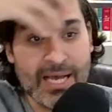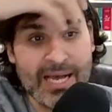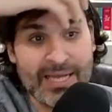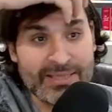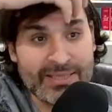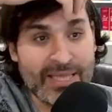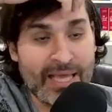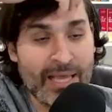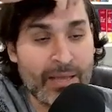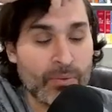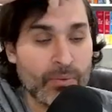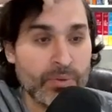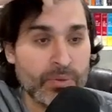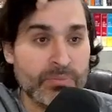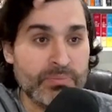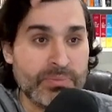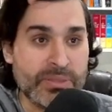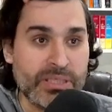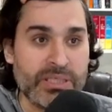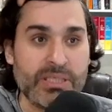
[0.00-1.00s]
and they will
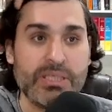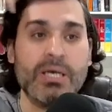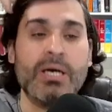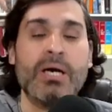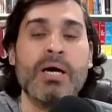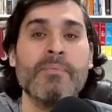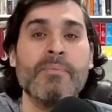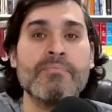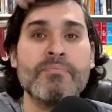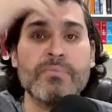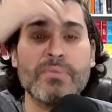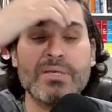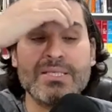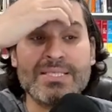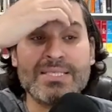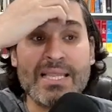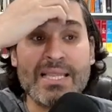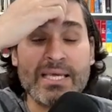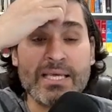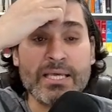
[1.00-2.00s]
be
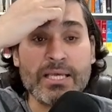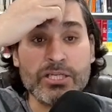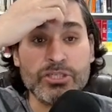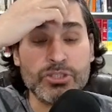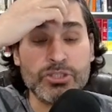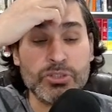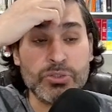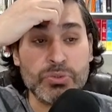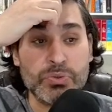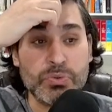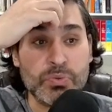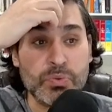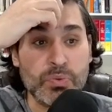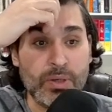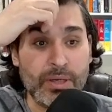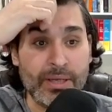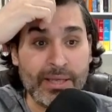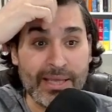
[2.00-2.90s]
selling into